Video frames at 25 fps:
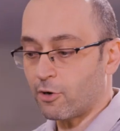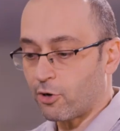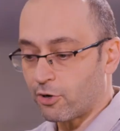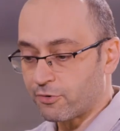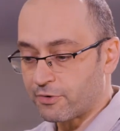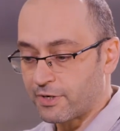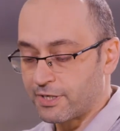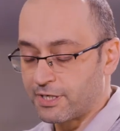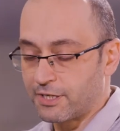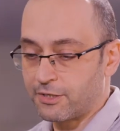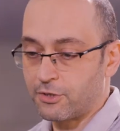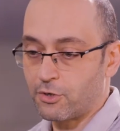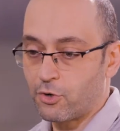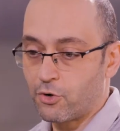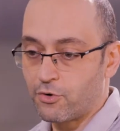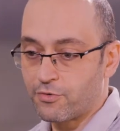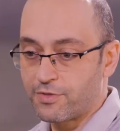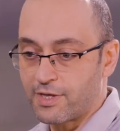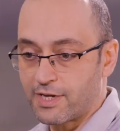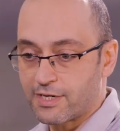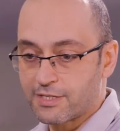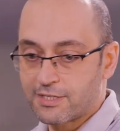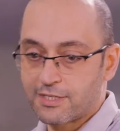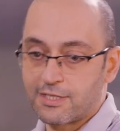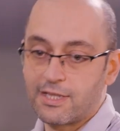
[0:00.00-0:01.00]
already know
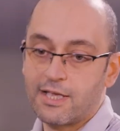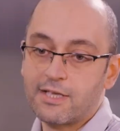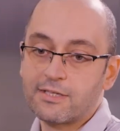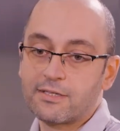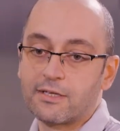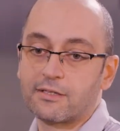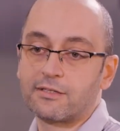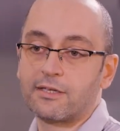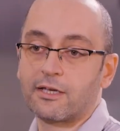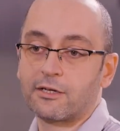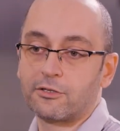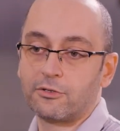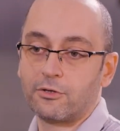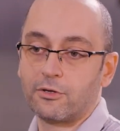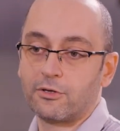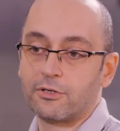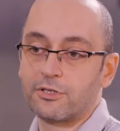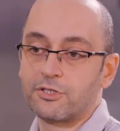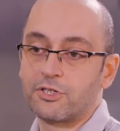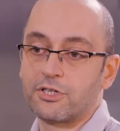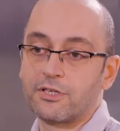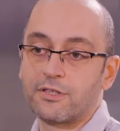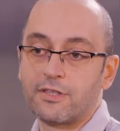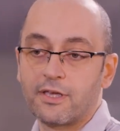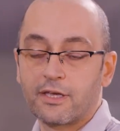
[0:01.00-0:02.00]
there's laser
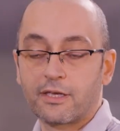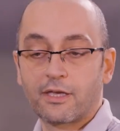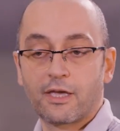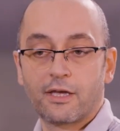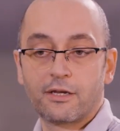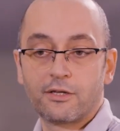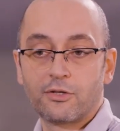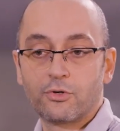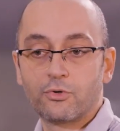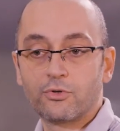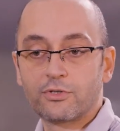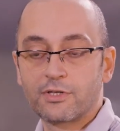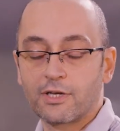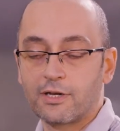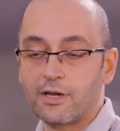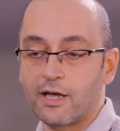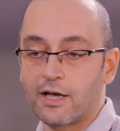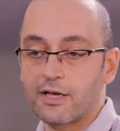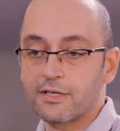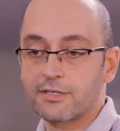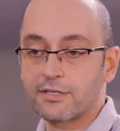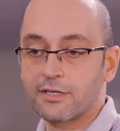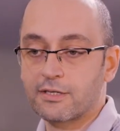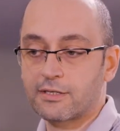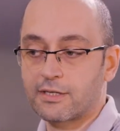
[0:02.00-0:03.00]
technology. They can
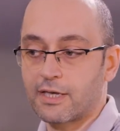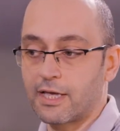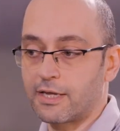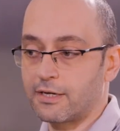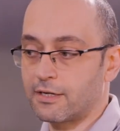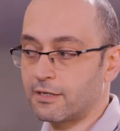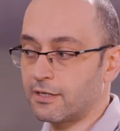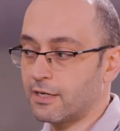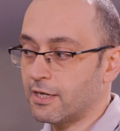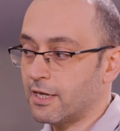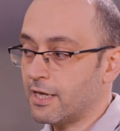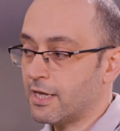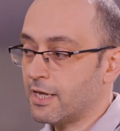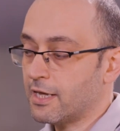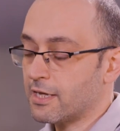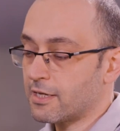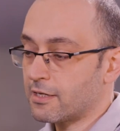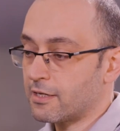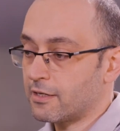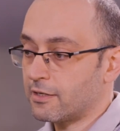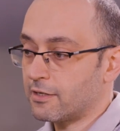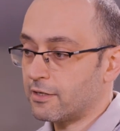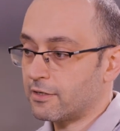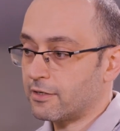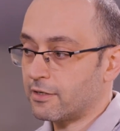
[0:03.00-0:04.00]
utilize it, and
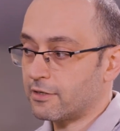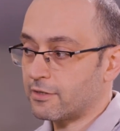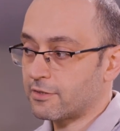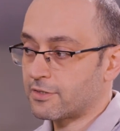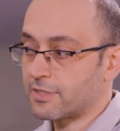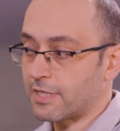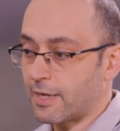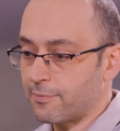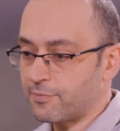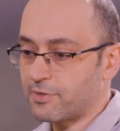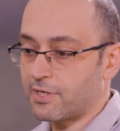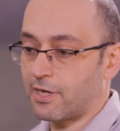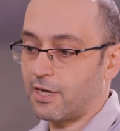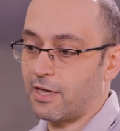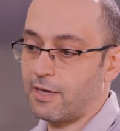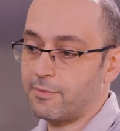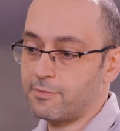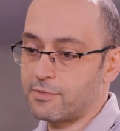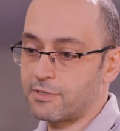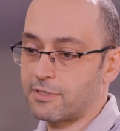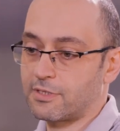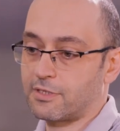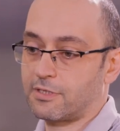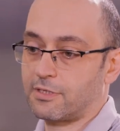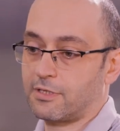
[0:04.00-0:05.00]

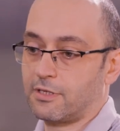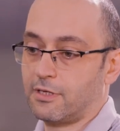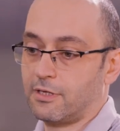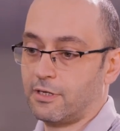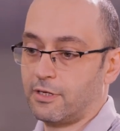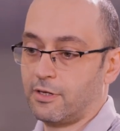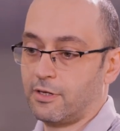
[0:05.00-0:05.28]
sometimes